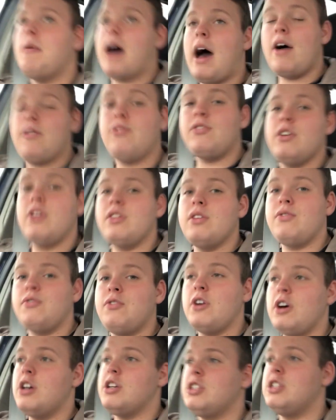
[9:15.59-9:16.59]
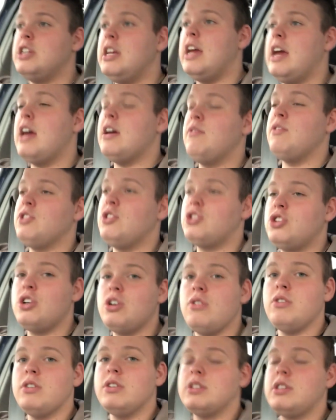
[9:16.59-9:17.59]
after the first year of
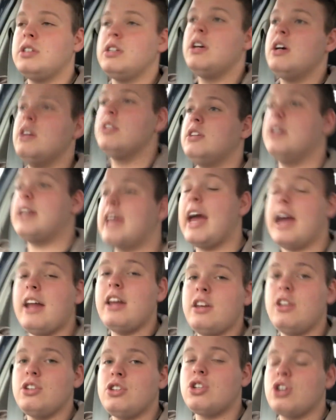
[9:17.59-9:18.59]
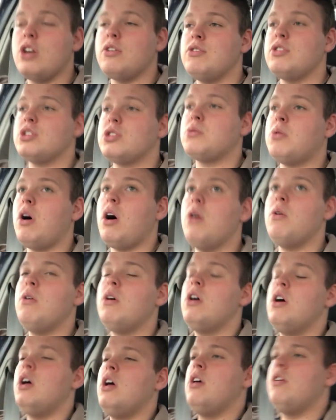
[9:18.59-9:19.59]
insurance. So get an insurance quote
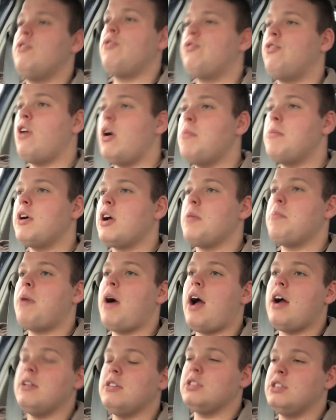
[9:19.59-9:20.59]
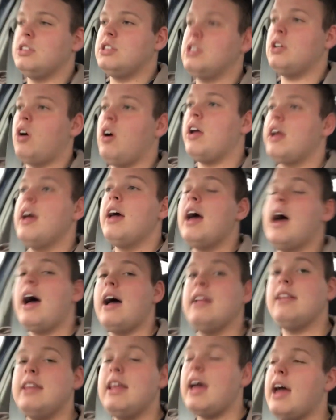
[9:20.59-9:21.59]
from a comparison site,
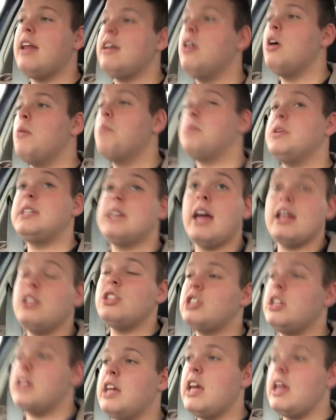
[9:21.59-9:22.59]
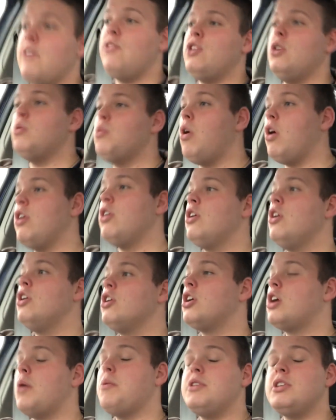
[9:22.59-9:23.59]
and then potentially, if you want,
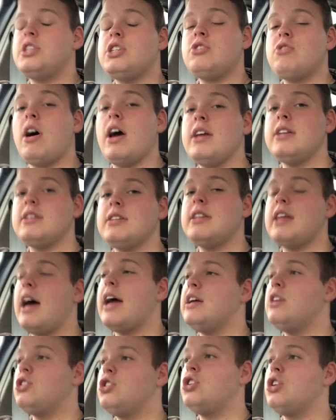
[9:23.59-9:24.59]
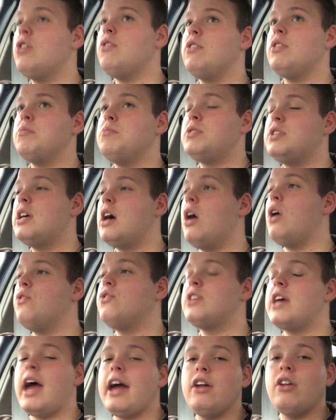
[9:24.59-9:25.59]
going straight to that insurer
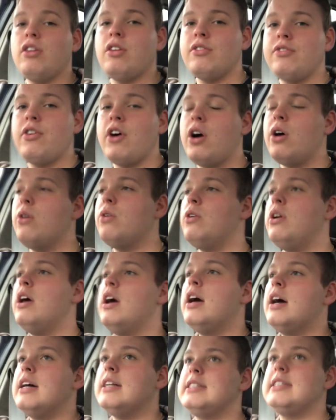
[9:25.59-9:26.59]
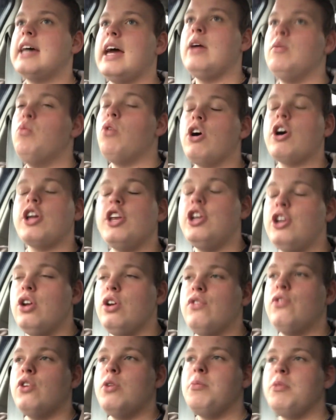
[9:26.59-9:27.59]
themselves, getting on the phone and saying, what can you
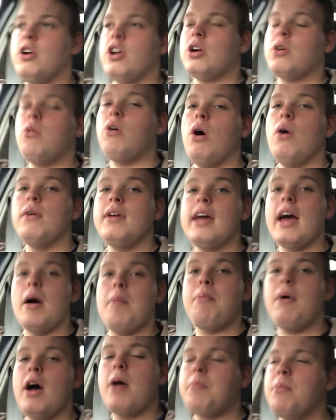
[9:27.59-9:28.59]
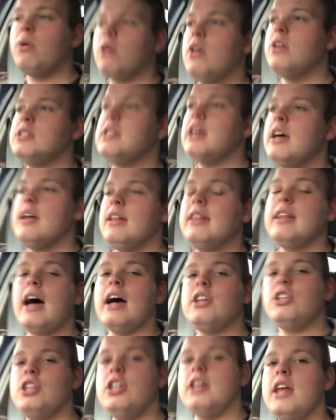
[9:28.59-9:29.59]
do for me on a quote, get a better price.
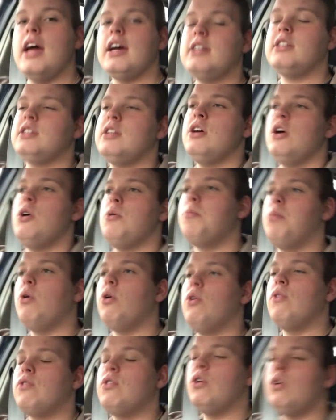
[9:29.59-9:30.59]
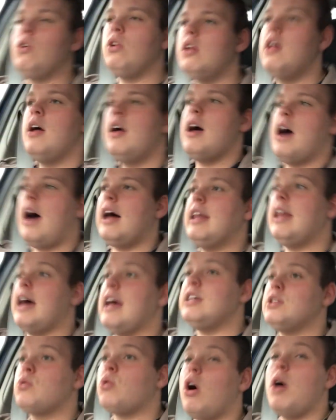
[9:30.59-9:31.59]
That's your next port of call, and
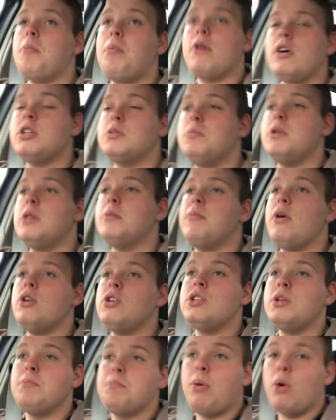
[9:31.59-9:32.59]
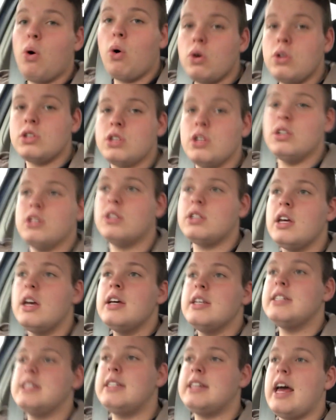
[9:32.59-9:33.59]
that is quite possibly the most important
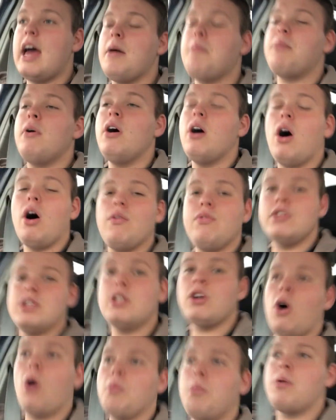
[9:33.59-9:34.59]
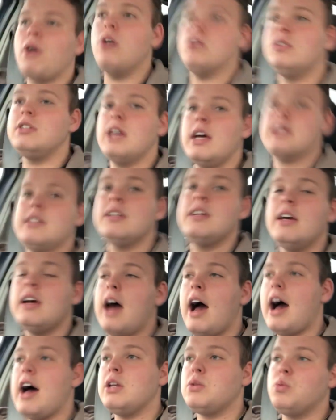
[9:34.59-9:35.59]
step of this whole process,
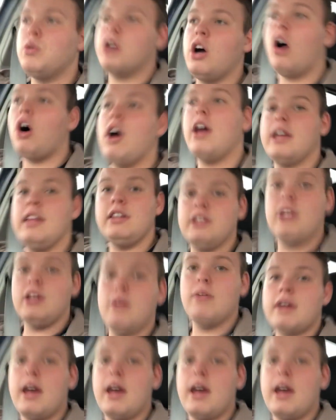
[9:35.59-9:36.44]
as we are in the